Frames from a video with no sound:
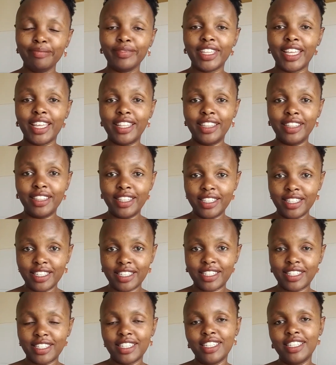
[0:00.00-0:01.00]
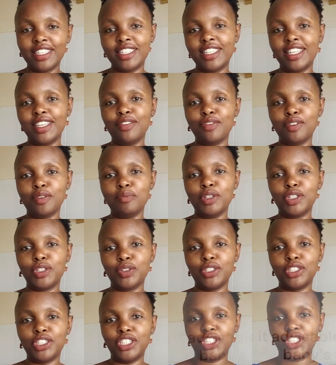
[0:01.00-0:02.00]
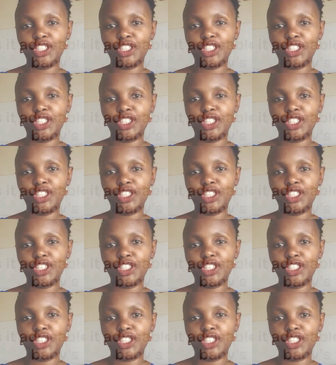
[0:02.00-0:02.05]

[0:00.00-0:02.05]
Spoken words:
and this is the information she